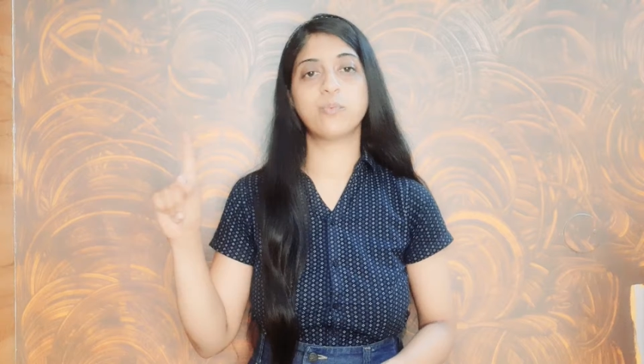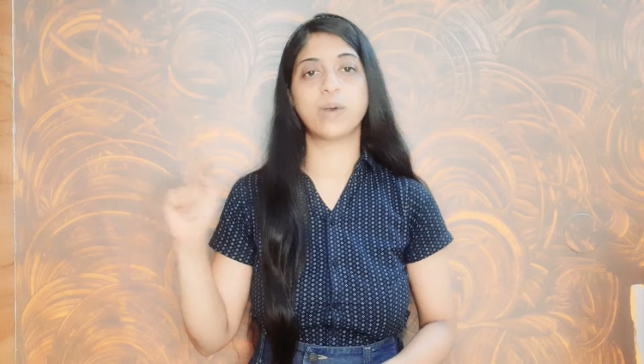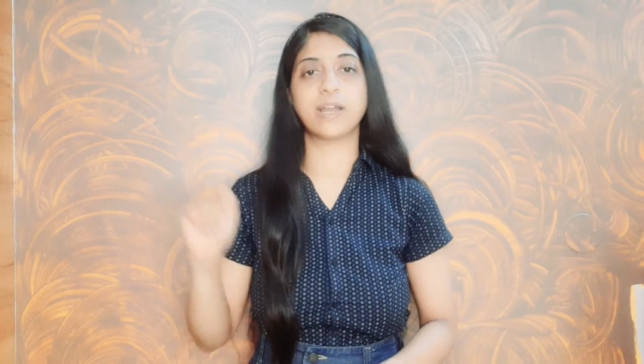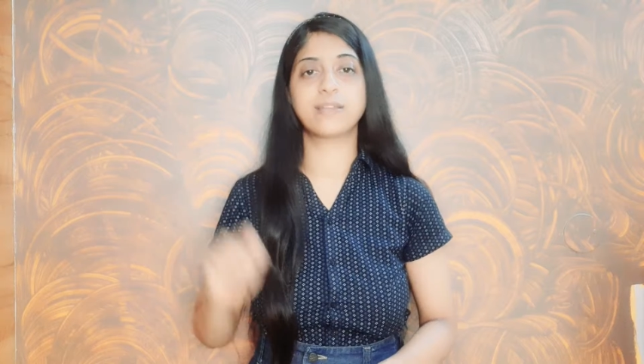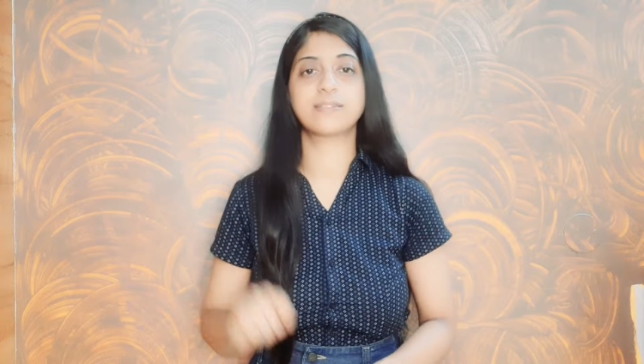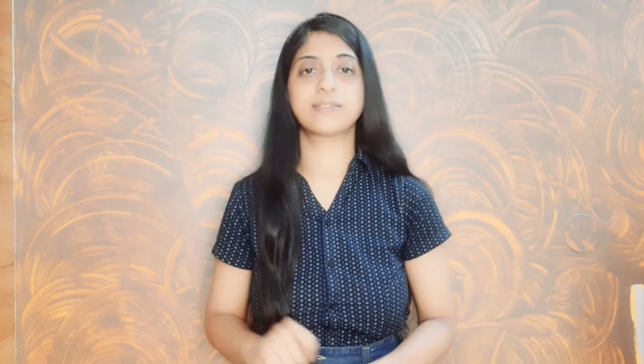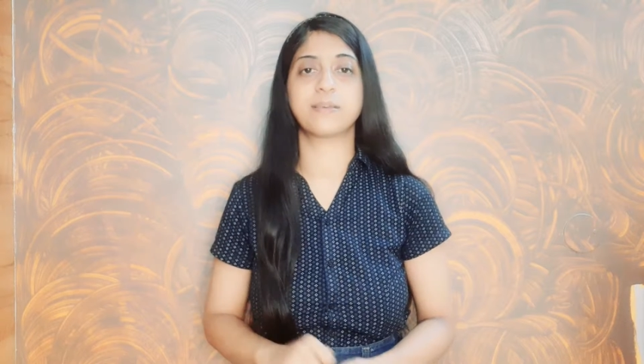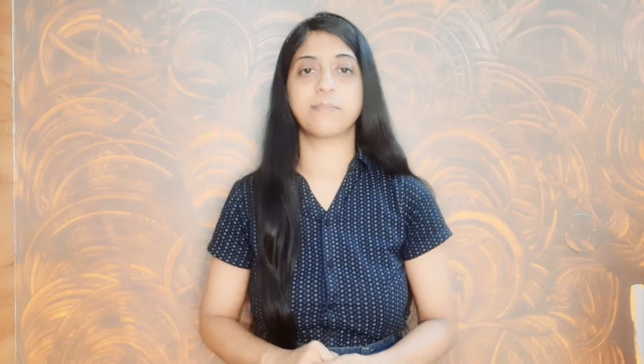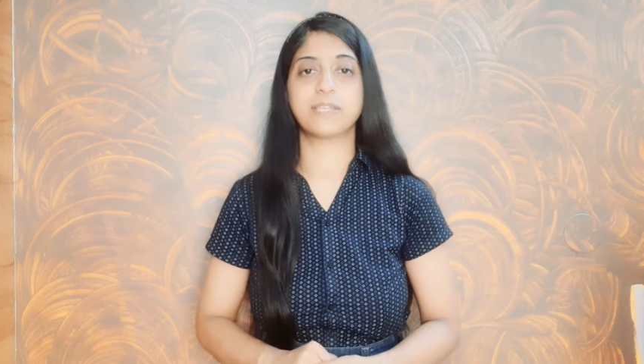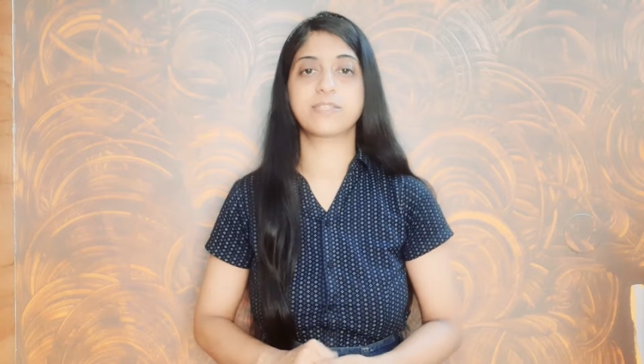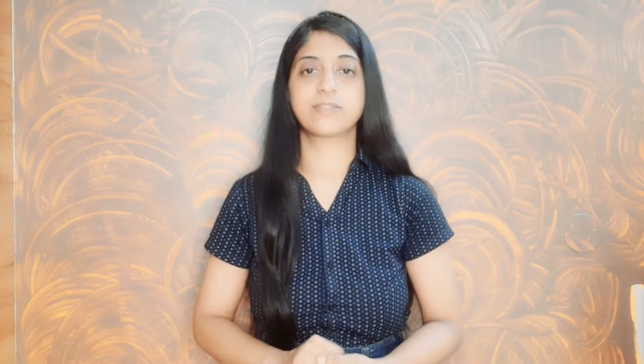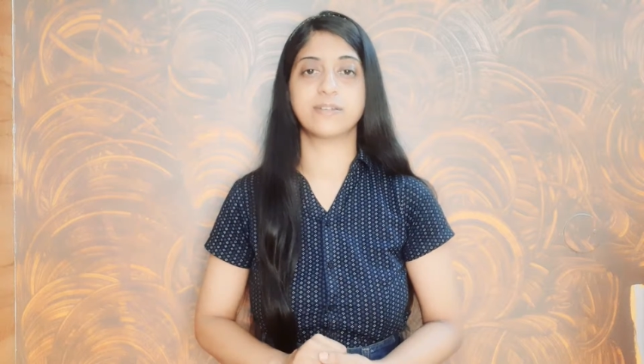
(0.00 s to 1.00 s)
one
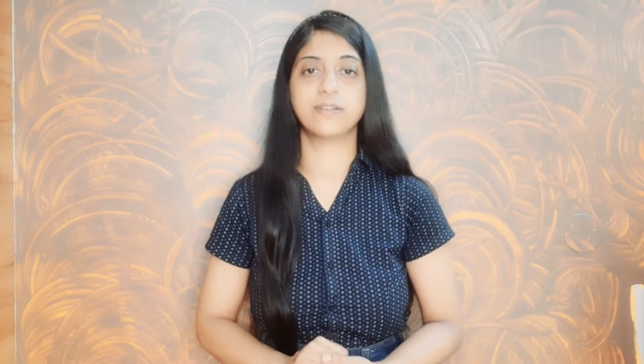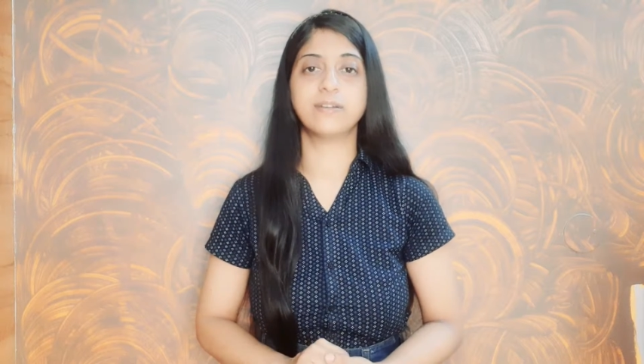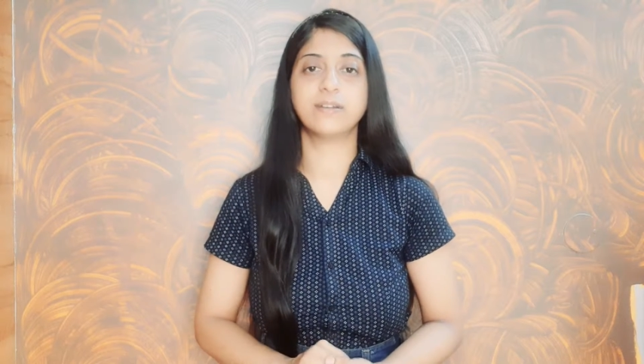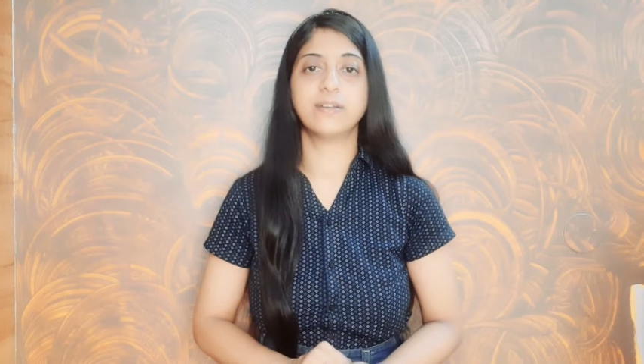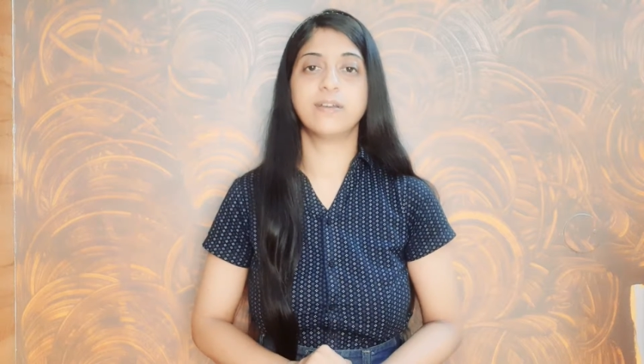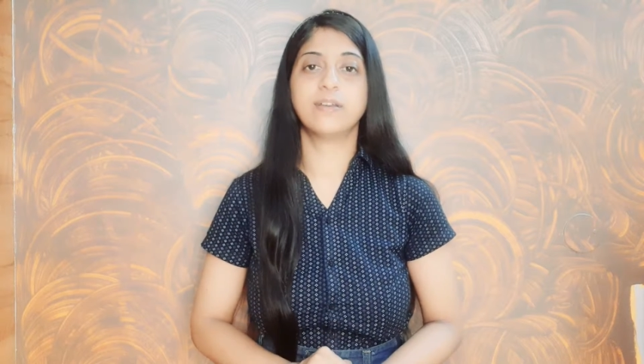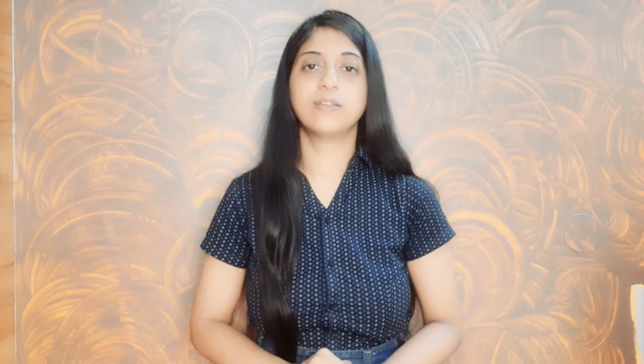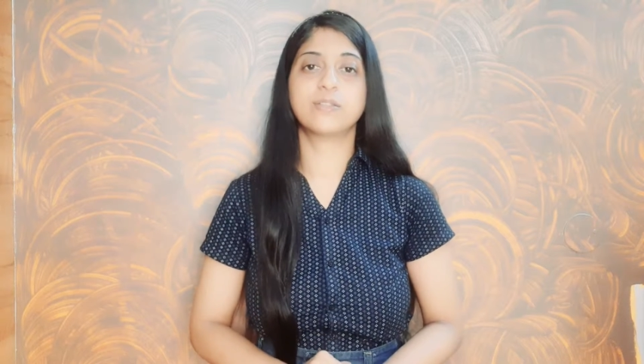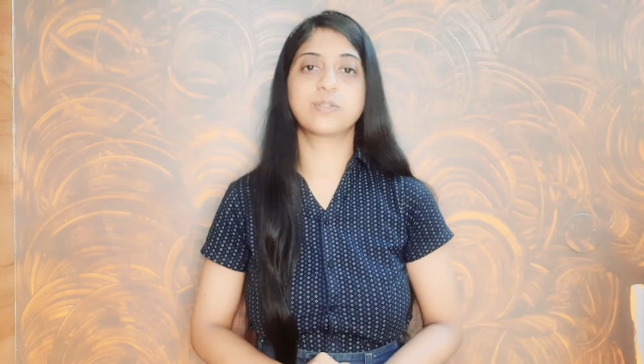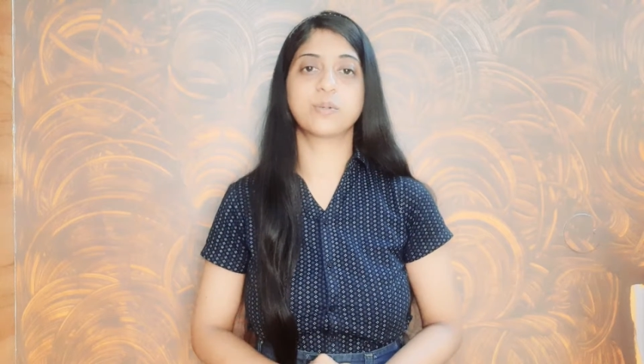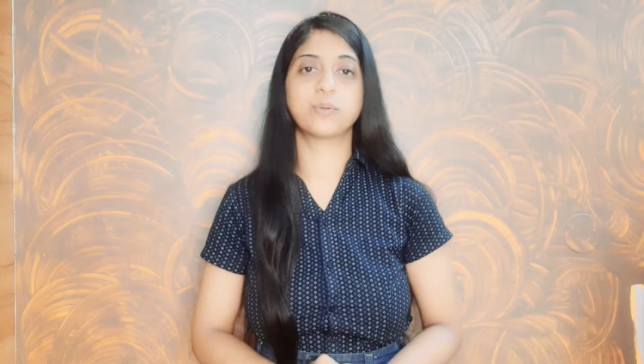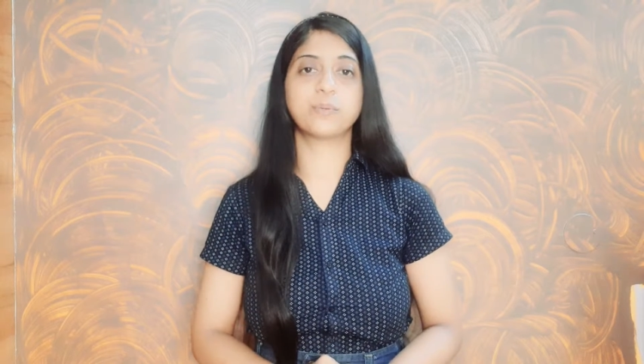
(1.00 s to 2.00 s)
semester so